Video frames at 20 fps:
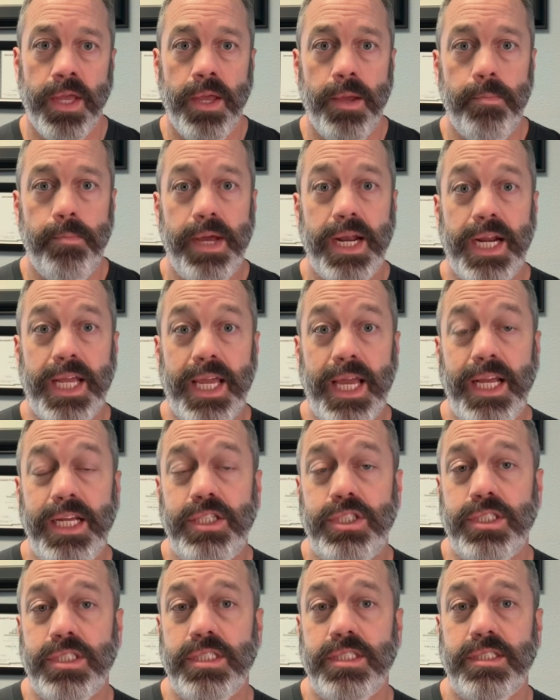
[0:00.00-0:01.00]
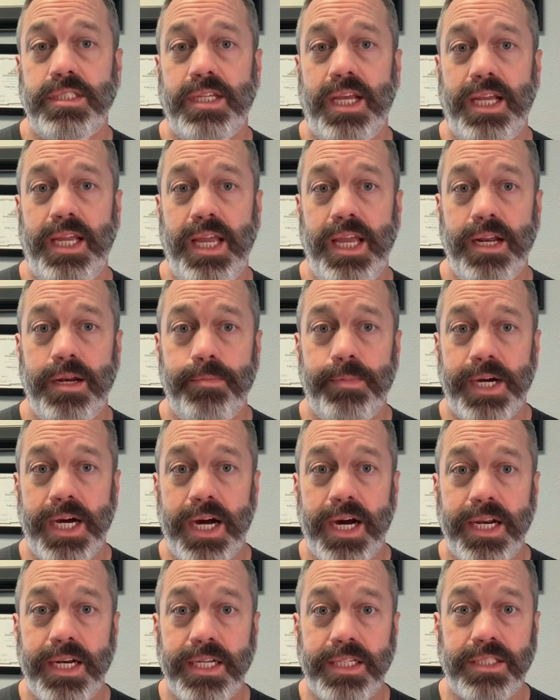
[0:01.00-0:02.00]
Medications like
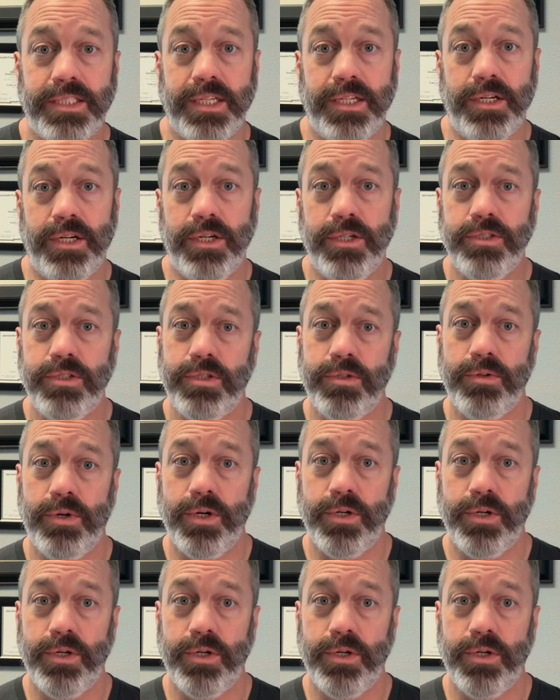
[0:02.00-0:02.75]
antibiotics can also